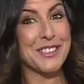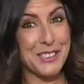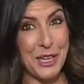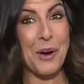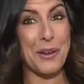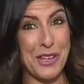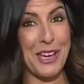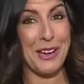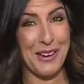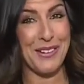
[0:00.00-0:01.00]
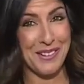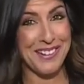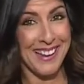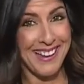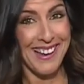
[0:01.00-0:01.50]
So cute.
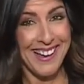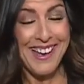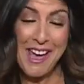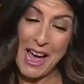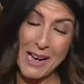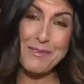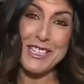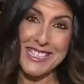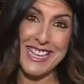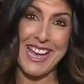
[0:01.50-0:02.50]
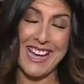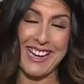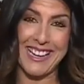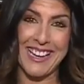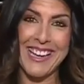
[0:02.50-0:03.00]
I'm just
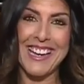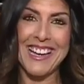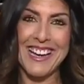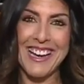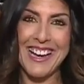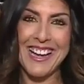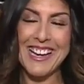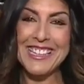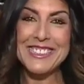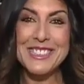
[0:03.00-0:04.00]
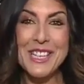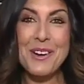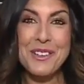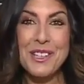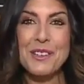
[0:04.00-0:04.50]
saying. Yeah. It's
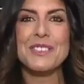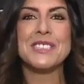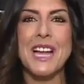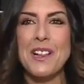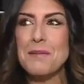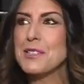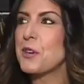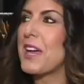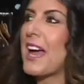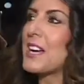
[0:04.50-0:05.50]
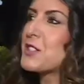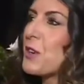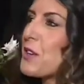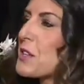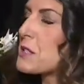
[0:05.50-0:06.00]
so cute. Stella Mitchell. Okay, I showed
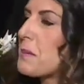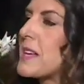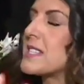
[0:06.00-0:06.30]
you this place.